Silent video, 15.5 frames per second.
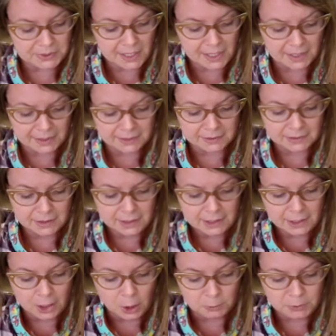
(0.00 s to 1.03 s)
9,
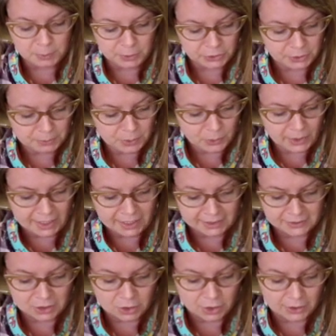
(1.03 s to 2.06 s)
helped put them away in
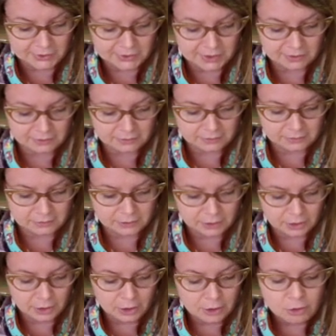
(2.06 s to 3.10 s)
the closet.
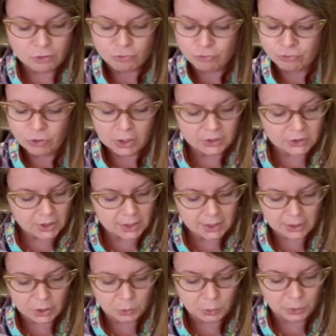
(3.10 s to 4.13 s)
Rushing
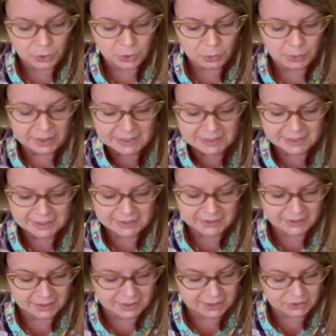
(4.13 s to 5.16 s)
like a whirlwind into
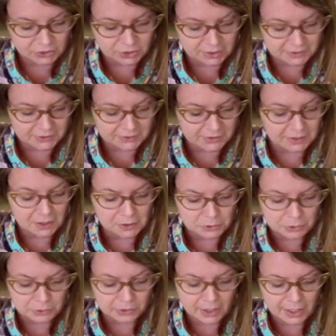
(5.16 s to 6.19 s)
the kitchen,
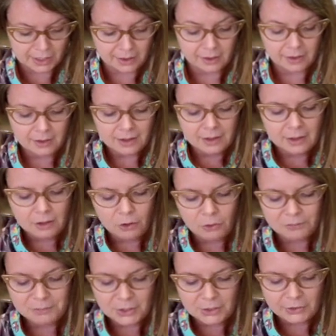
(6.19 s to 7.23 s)
Sadako cried, "Oh,
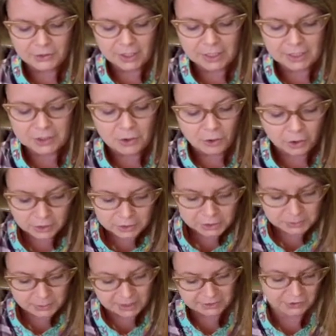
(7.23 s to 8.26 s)
Mother, I can hardly
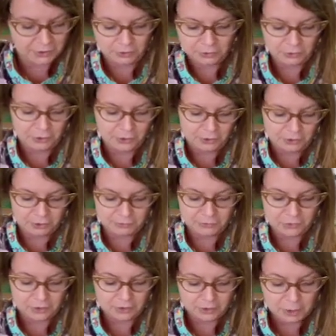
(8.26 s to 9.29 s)
wait to go to the
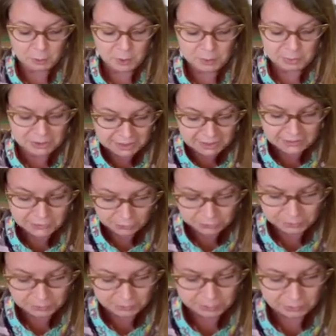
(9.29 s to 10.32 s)
carnival. Can we please
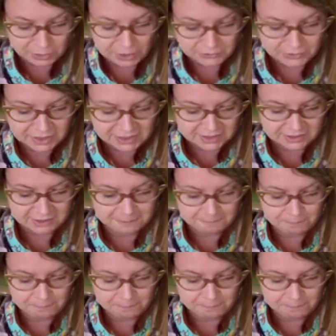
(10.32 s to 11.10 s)
hurry with breakfast?"